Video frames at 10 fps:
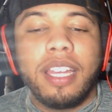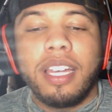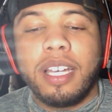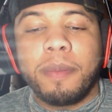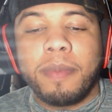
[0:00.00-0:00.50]

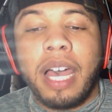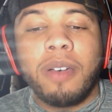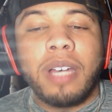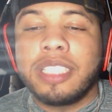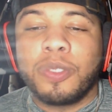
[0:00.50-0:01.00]

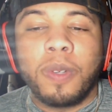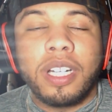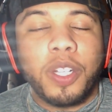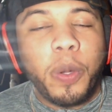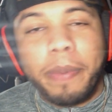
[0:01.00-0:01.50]
I just
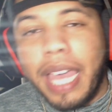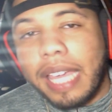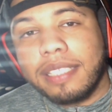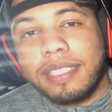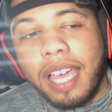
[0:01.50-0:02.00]
wanted to go
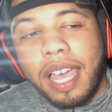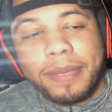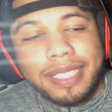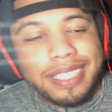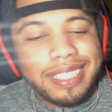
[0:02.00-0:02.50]
back in
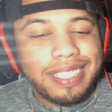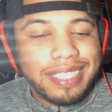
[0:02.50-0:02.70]
time and just